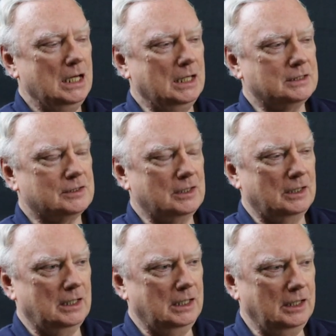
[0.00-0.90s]
It's
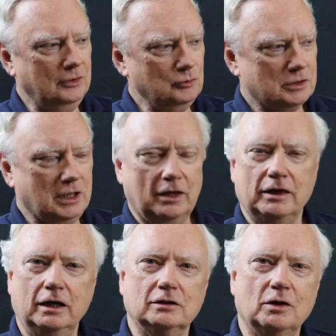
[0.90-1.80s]
an
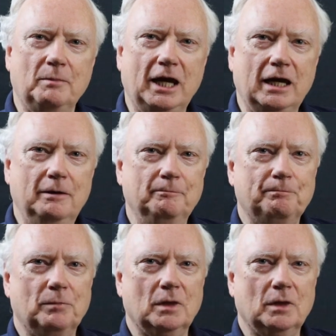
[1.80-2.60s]
interesting thing to me